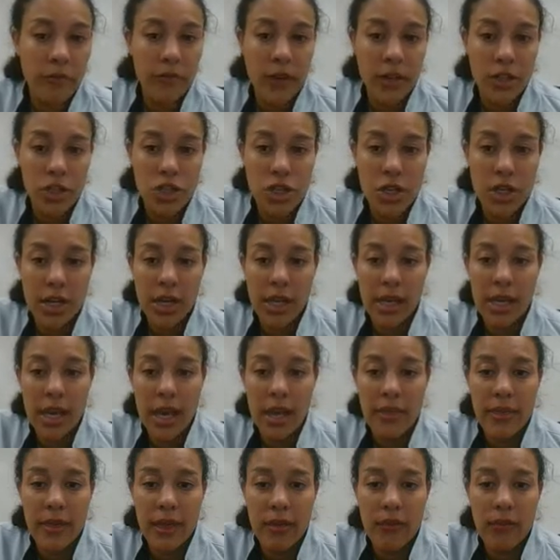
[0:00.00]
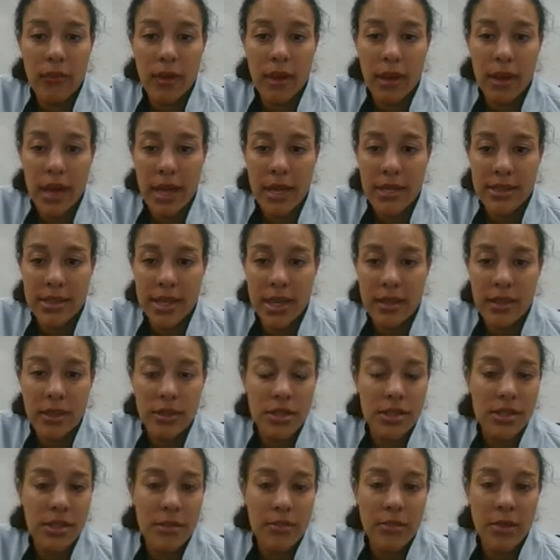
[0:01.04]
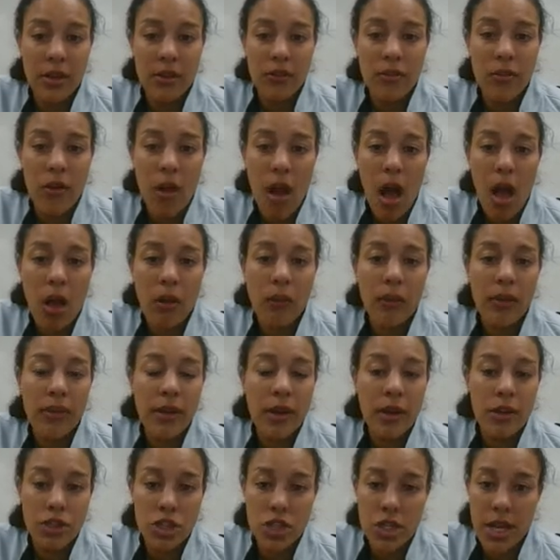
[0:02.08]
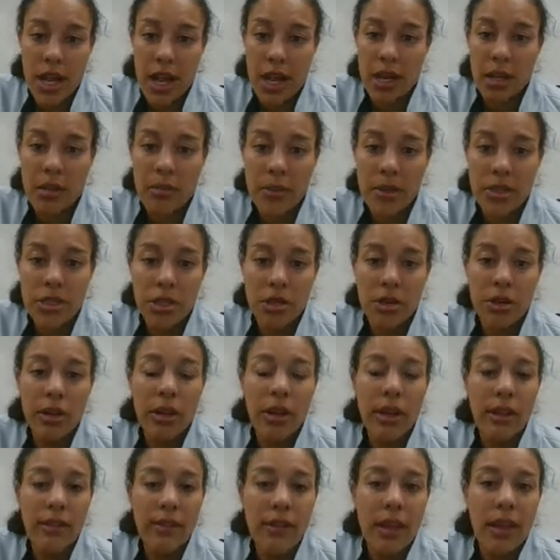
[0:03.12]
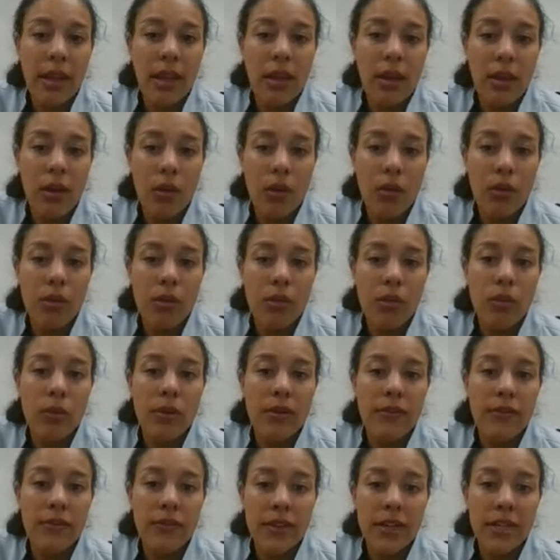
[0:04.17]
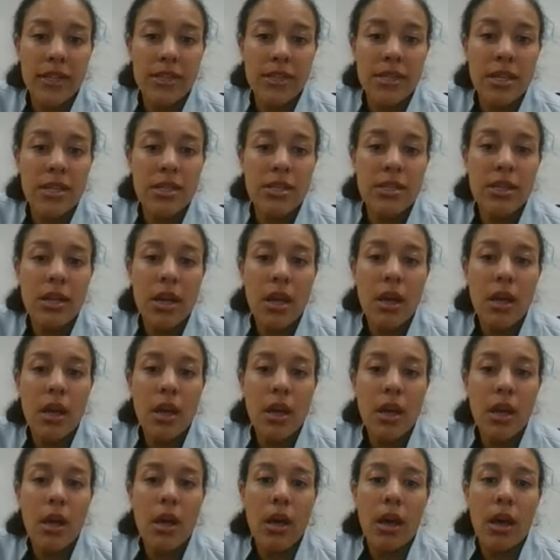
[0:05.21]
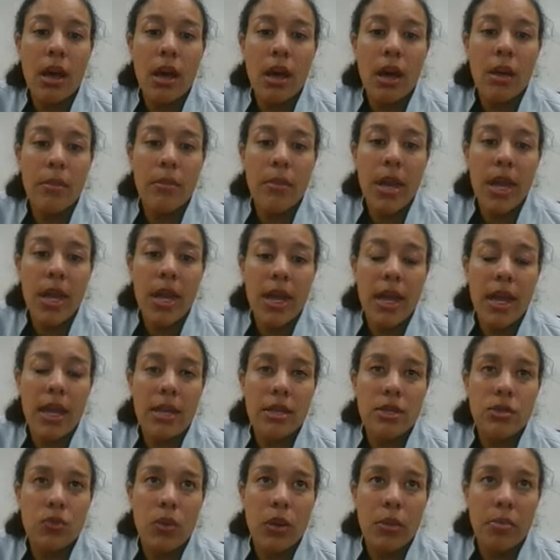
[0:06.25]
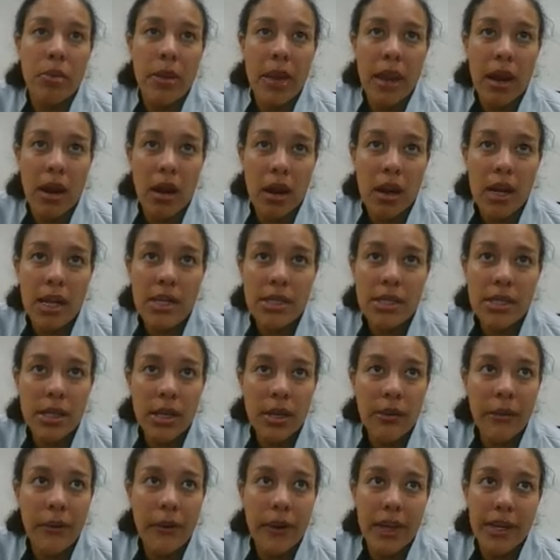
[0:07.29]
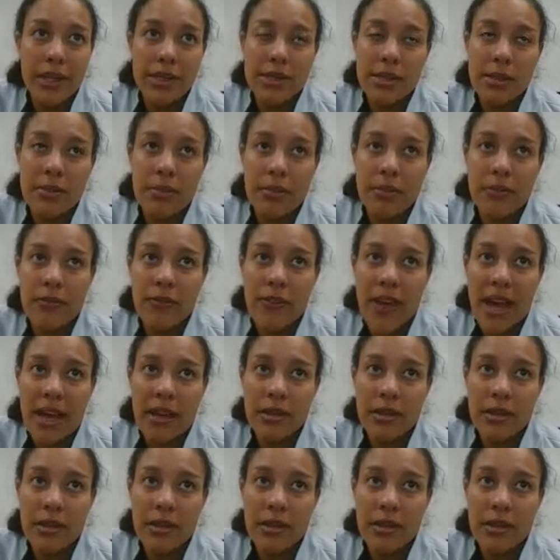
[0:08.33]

functioning, and they realize that there's something wrong with our genetic material, and they can go through and fix it and repair it, or get some